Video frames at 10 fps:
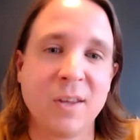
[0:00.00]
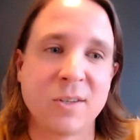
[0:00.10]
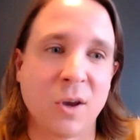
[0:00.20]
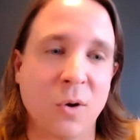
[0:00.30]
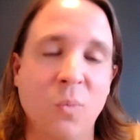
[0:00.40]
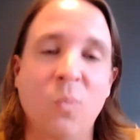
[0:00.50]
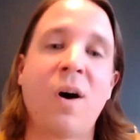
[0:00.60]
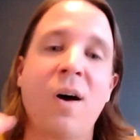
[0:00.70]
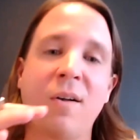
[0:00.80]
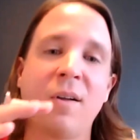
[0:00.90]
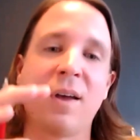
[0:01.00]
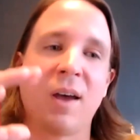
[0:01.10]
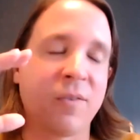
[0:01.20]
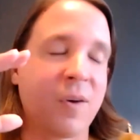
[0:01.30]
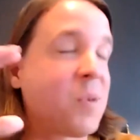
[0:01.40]
So while,
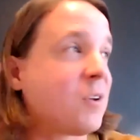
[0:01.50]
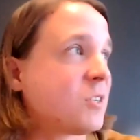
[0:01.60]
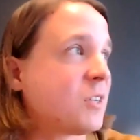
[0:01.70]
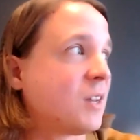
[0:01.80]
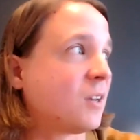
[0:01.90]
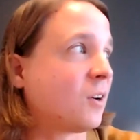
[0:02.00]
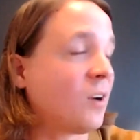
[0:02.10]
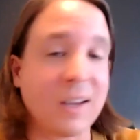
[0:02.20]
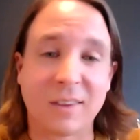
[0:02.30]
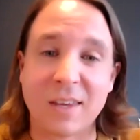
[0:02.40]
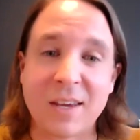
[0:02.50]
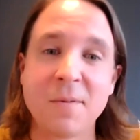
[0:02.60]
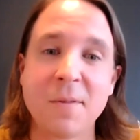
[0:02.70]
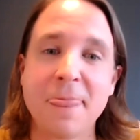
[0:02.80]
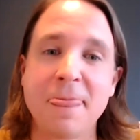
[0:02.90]
if I'm understanding
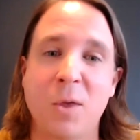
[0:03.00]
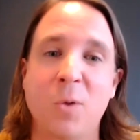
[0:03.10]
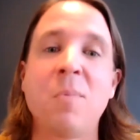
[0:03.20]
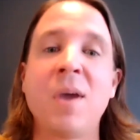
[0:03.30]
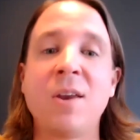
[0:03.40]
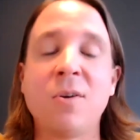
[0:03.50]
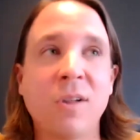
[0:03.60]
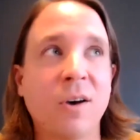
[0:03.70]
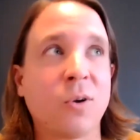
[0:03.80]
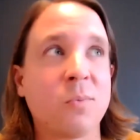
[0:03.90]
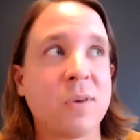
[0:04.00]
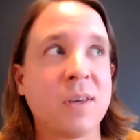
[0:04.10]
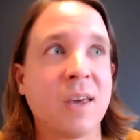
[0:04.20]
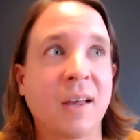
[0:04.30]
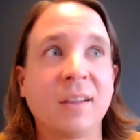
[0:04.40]
correctly, there may no longer
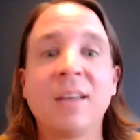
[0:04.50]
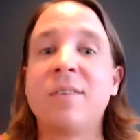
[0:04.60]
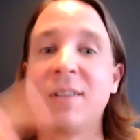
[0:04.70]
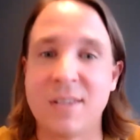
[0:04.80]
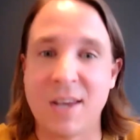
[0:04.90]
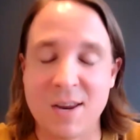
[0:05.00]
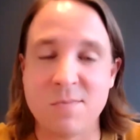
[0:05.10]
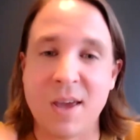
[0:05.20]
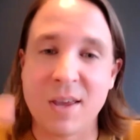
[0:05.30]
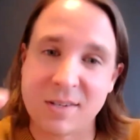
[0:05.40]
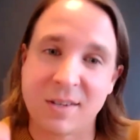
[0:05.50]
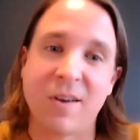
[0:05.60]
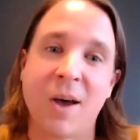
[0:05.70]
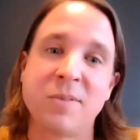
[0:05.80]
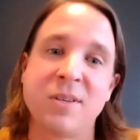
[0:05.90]
be a living database
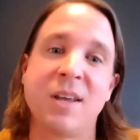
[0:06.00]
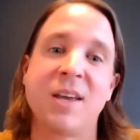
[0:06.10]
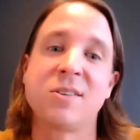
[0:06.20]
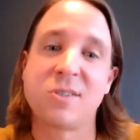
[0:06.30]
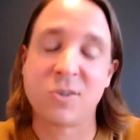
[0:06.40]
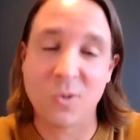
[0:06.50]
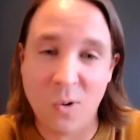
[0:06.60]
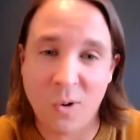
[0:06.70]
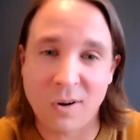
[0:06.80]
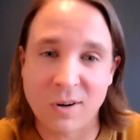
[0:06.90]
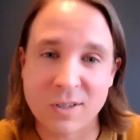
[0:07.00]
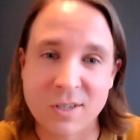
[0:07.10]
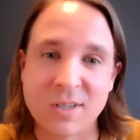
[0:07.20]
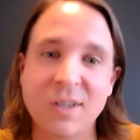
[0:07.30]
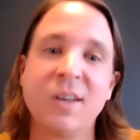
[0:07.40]
of up-to-date
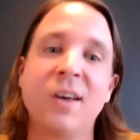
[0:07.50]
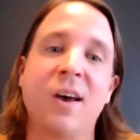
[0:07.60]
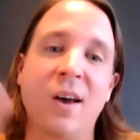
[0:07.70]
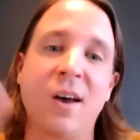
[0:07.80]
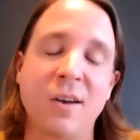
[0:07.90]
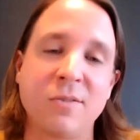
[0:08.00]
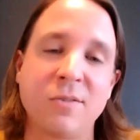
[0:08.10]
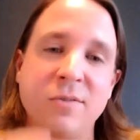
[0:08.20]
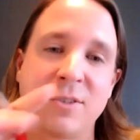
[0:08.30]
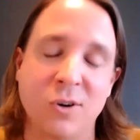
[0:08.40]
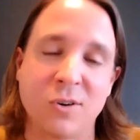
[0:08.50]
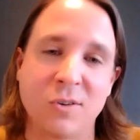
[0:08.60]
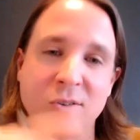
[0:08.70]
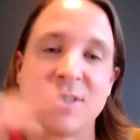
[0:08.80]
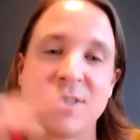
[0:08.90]
scores of
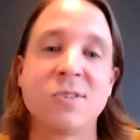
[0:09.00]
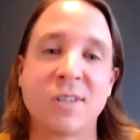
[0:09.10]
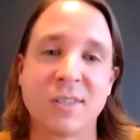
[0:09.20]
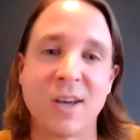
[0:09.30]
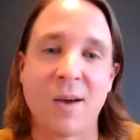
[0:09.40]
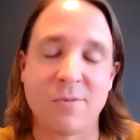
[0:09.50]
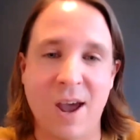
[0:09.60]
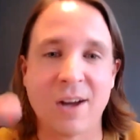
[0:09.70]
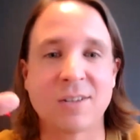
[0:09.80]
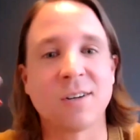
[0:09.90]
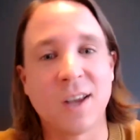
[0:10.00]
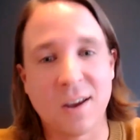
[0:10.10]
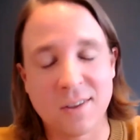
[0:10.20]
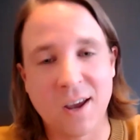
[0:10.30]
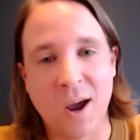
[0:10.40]
journals using top factor and
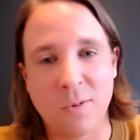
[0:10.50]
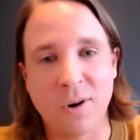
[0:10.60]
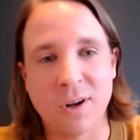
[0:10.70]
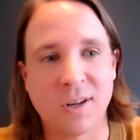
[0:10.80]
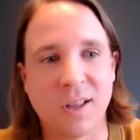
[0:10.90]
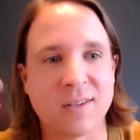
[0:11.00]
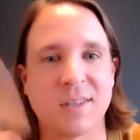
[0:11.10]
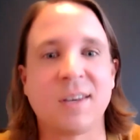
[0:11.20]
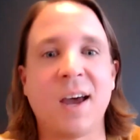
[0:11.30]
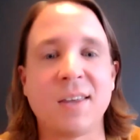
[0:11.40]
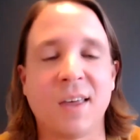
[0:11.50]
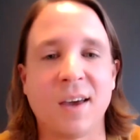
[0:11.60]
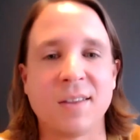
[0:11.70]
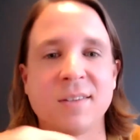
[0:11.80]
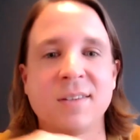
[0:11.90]
how they operationalize the
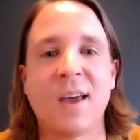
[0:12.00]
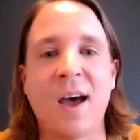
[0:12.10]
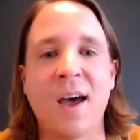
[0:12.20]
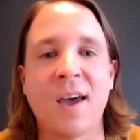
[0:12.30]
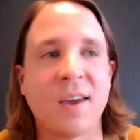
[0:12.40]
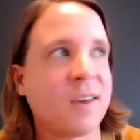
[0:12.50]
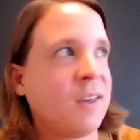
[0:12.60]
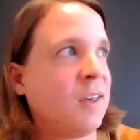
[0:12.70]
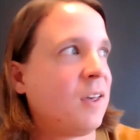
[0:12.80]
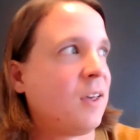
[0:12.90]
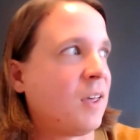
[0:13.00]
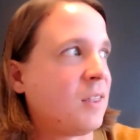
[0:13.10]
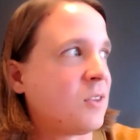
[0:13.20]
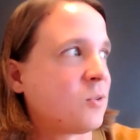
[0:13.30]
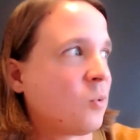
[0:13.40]
guidelines, I,
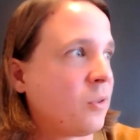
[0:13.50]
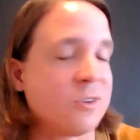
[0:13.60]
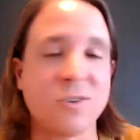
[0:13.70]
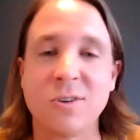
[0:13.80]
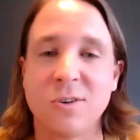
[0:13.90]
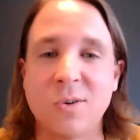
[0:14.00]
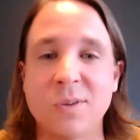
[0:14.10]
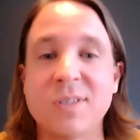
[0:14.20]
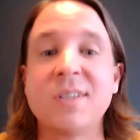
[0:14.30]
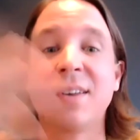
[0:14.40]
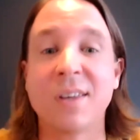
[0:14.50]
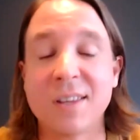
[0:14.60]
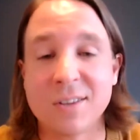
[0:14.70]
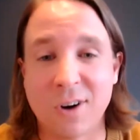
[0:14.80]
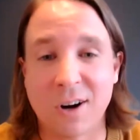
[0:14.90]
in this role at the journal, would still, in
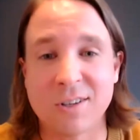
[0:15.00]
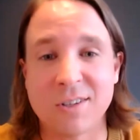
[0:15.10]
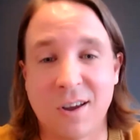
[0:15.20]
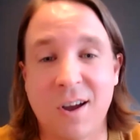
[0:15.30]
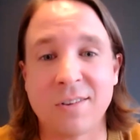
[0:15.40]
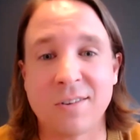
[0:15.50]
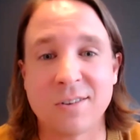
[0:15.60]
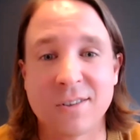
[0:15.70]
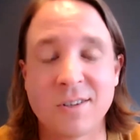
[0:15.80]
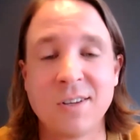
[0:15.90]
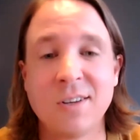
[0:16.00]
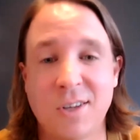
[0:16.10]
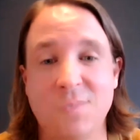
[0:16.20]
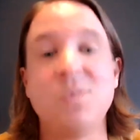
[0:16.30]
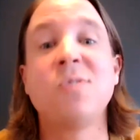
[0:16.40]
the instructions to authors,
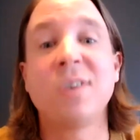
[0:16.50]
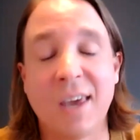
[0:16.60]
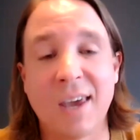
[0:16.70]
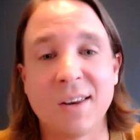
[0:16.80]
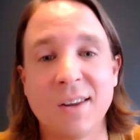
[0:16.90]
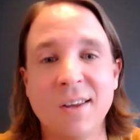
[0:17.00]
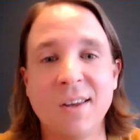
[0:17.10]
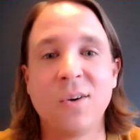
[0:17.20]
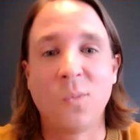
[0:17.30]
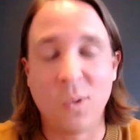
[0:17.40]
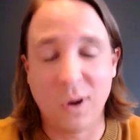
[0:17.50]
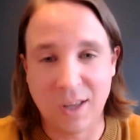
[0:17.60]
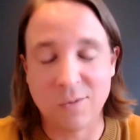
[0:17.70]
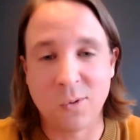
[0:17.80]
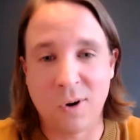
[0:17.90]
communicate
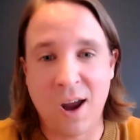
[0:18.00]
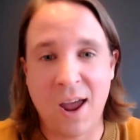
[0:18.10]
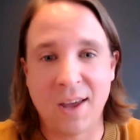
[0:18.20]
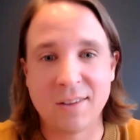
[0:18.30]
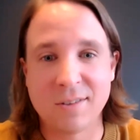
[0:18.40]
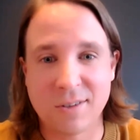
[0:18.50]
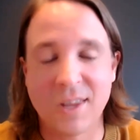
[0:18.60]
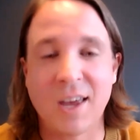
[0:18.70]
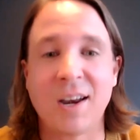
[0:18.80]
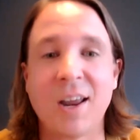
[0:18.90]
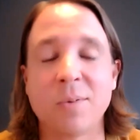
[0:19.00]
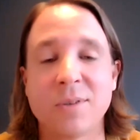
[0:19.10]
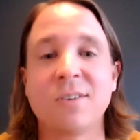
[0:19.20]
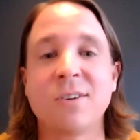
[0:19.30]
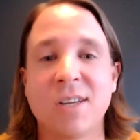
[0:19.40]
what level we're at so that it
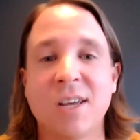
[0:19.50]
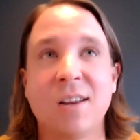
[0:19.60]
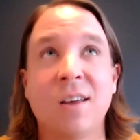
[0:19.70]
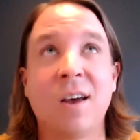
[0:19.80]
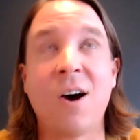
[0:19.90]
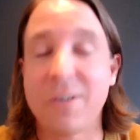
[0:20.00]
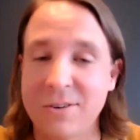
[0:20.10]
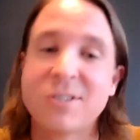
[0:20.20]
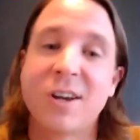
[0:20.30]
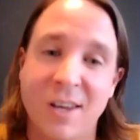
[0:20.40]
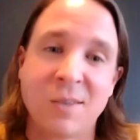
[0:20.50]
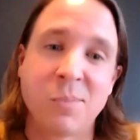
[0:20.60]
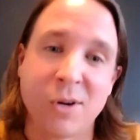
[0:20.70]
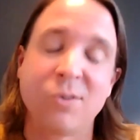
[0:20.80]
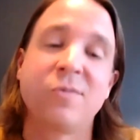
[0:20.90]
helps understand authors
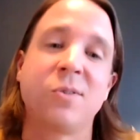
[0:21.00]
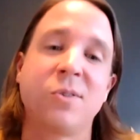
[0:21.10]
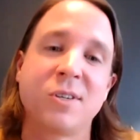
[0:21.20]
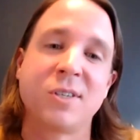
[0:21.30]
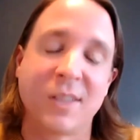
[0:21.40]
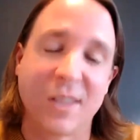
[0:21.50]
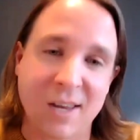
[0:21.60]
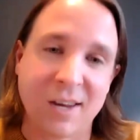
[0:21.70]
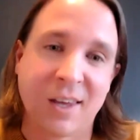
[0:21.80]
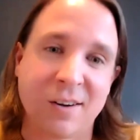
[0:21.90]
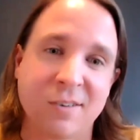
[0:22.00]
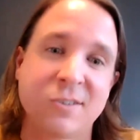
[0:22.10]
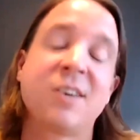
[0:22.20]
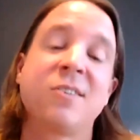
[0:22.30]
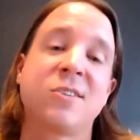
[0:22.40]
and peer reviewers and the handling
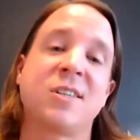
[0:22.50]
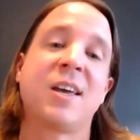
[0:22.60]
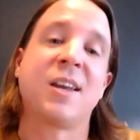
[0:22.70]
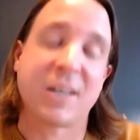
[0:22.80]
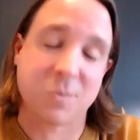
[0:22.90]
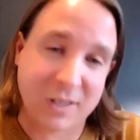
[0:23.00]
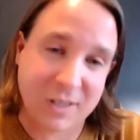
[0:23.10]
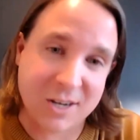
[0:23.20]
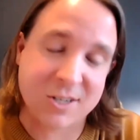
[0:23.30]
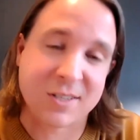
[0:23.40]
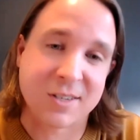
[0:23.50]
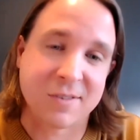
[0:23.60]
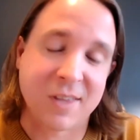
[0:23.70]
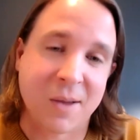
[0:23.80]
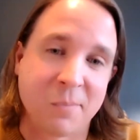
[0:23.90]
editors understand expectations
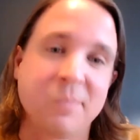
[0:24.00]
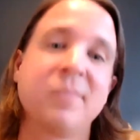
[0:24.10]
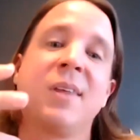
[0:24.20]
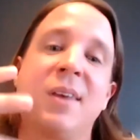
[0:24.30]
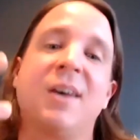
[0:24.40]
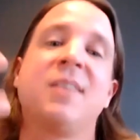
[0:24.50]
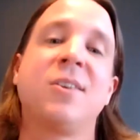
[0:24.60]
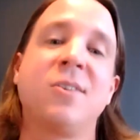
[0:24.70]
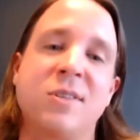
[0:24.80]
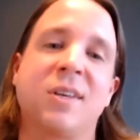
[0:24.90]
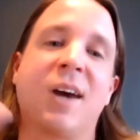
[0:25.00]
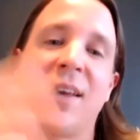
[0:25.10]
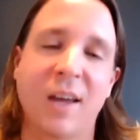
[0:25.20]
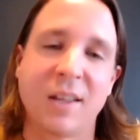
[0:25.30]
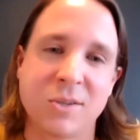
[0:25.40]
of them, and then use the
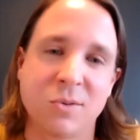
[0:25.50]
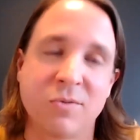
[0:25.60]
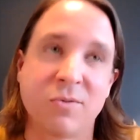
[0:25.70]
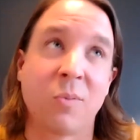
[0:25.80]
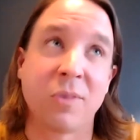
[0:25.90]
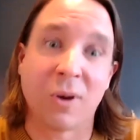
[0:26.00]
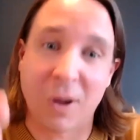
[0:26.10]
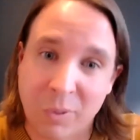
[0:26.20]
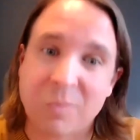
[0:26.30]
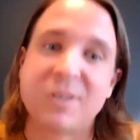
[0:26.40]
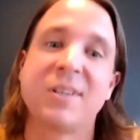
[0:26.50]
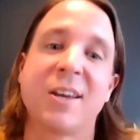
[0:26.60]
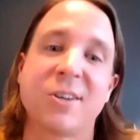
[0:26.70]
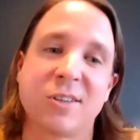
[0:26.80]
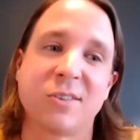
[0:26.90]
guidelines to inform their
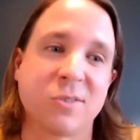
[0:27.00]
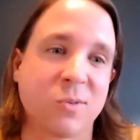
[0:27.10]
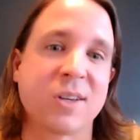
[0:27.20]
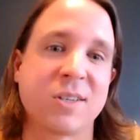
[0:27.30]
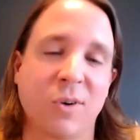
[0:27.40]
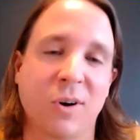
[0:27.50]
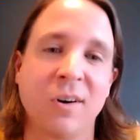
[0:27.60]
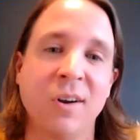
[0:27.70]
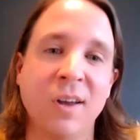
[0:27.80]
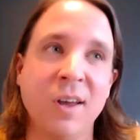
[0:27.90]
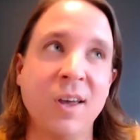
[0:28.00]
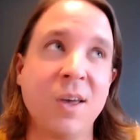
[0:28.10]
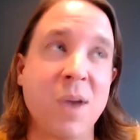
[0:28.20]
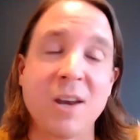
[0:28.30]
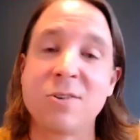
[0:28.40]
implementation through the rest of our
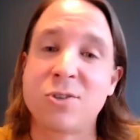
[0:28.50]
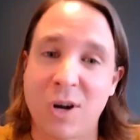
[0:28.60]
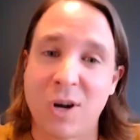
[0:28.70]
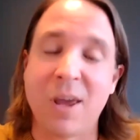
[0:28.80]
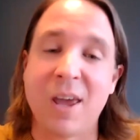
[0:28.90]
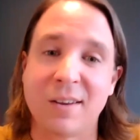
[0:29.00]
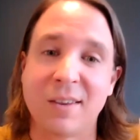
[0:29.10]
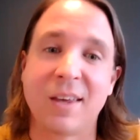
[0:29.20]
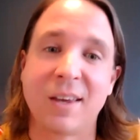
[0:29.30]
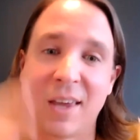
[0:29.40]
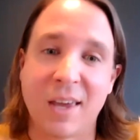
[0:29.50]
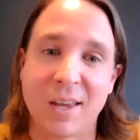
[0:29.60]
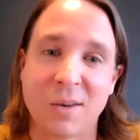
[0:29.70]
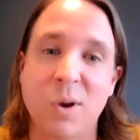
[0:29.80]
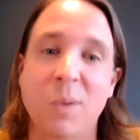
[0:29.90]
manuscript handling
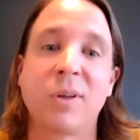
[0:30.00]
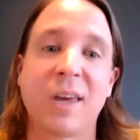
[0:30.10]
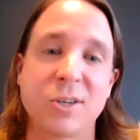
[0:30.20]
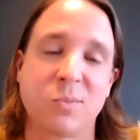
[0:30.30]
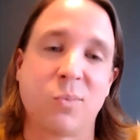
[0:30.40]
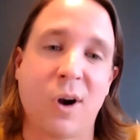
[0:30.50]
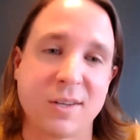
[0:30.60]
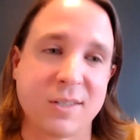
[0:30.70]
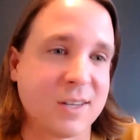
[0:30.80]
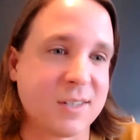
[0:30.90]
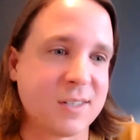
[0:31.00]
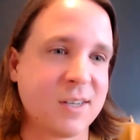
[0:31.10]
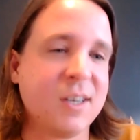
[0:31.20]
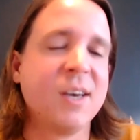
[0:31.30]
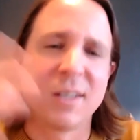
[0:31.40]
and publication
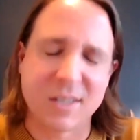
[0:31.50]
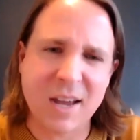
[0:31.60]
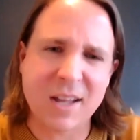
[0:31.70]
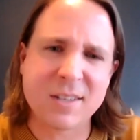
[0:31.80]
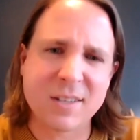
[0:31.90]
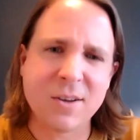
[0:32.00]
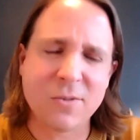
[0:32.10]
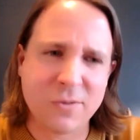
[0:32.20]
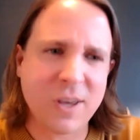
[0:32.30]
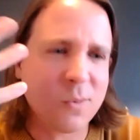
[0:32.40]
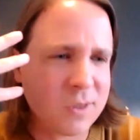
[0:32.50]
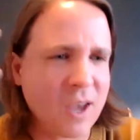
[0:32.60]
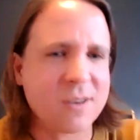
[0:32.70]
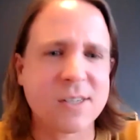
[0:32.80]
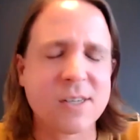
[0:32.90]
process. Does that still fit with how